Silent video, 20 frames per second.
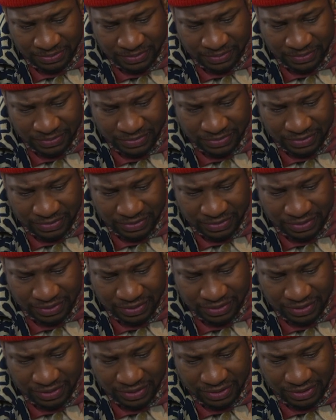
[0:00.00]

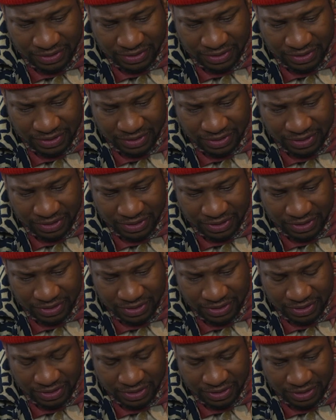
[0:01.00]
The person shown says nothing.